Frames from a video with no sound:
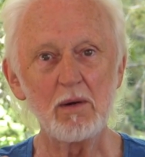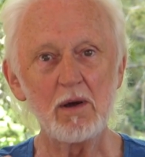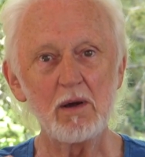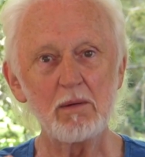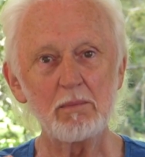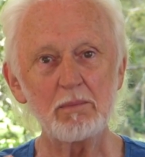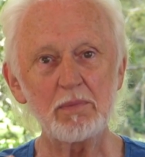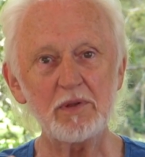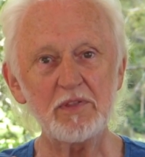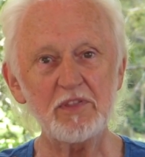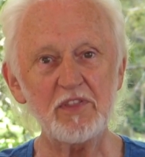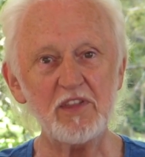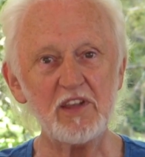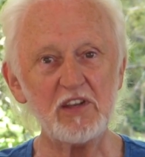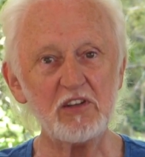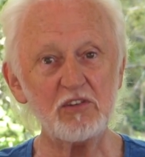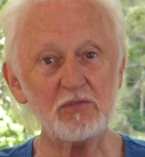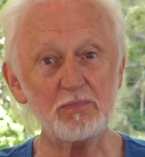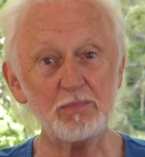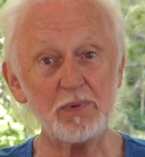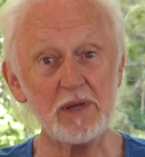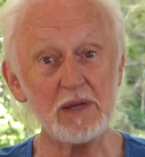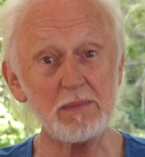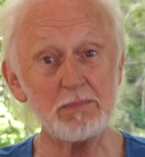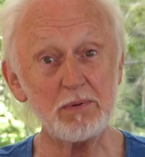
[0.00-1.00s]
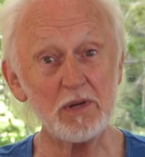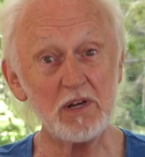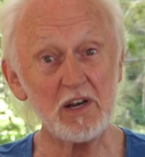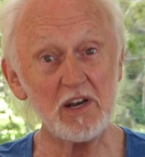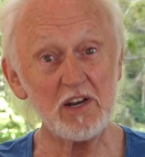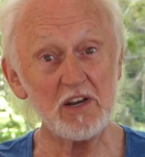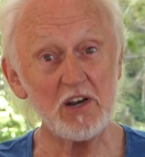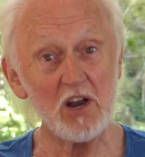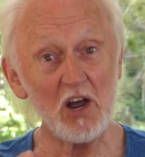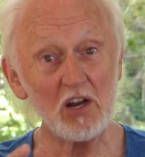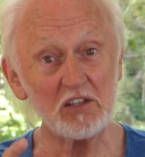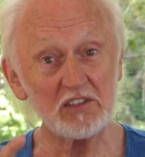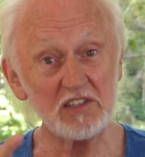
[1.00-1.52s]
But these people are
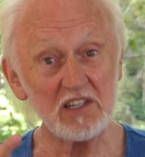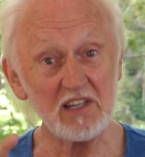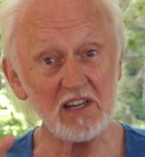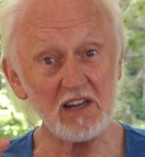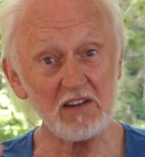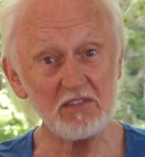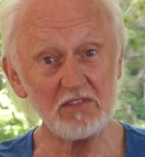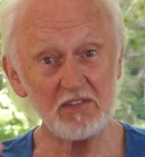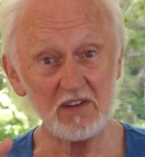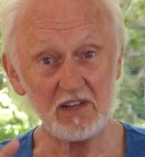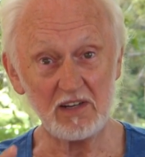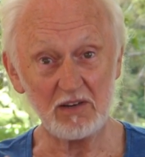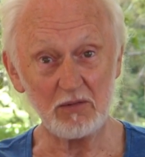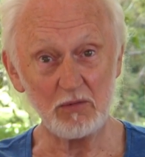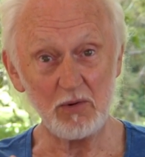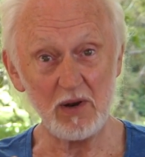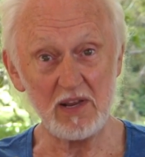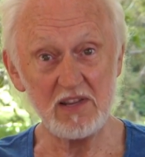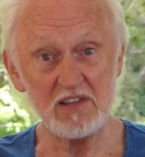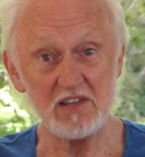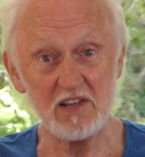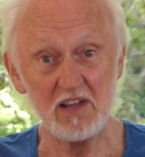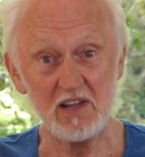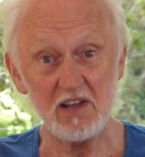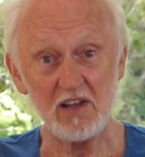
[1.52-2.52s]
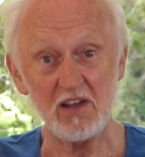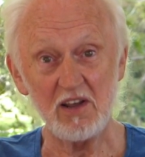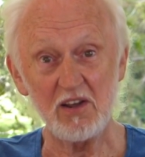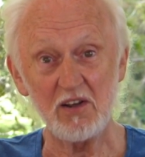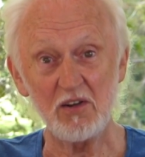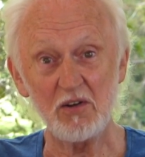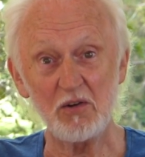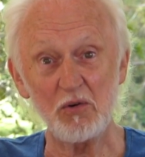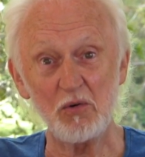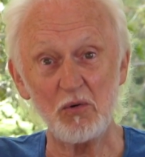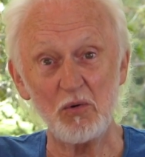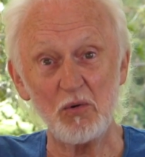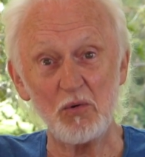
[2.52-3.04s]
not giving. When
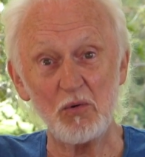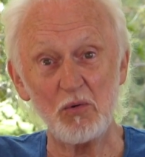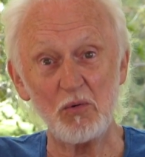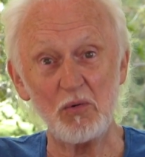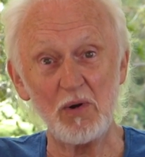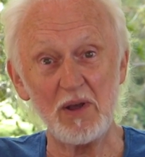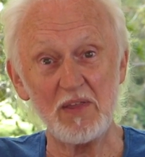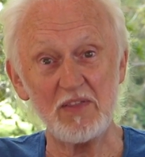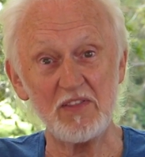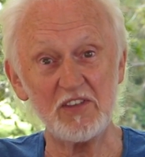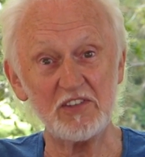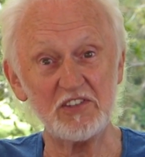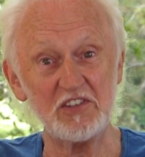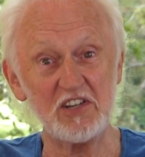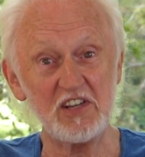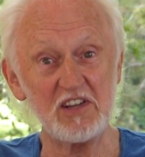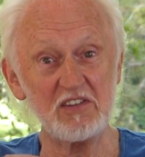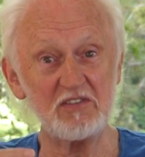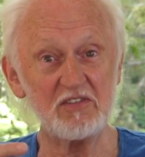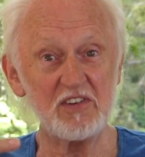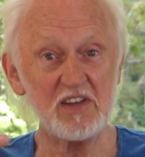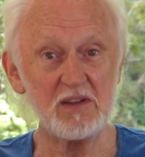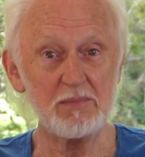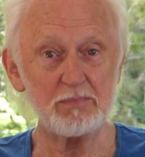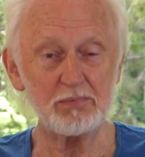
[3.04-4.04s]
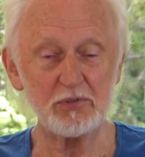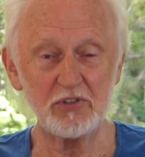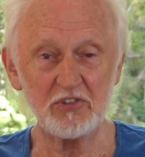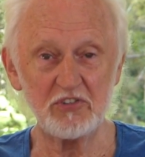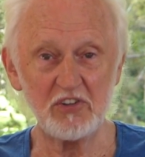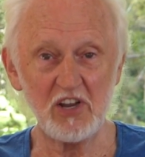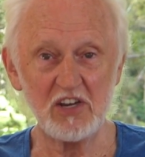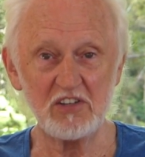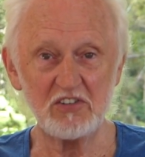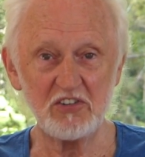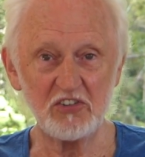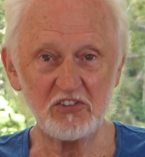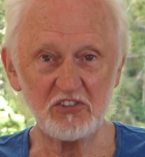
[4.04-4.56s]
the TV
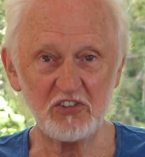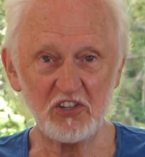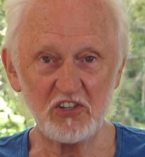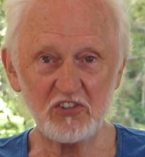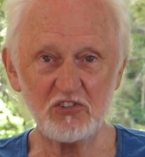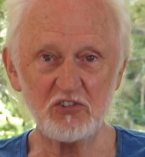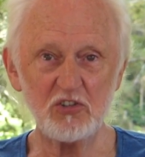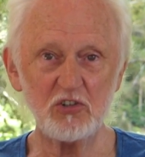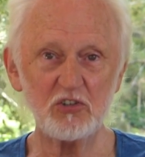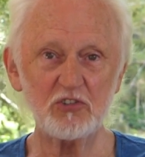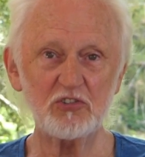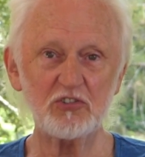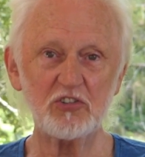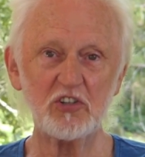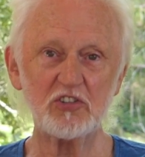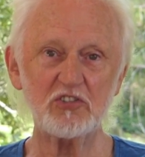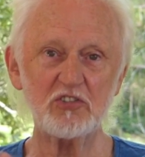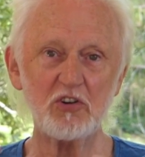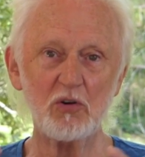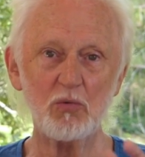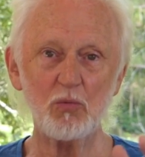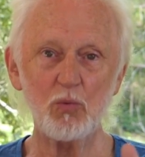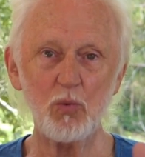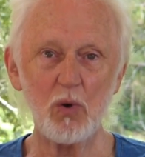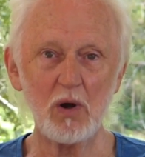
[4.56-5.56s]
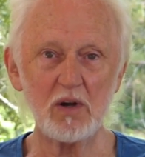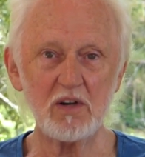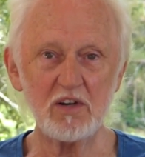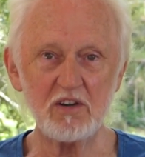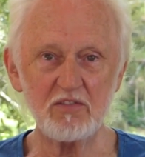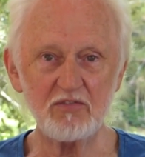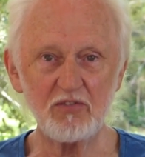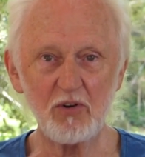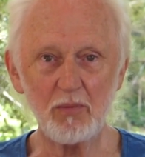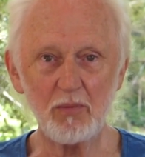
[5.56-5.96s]
presenter says, "You're such a wonderful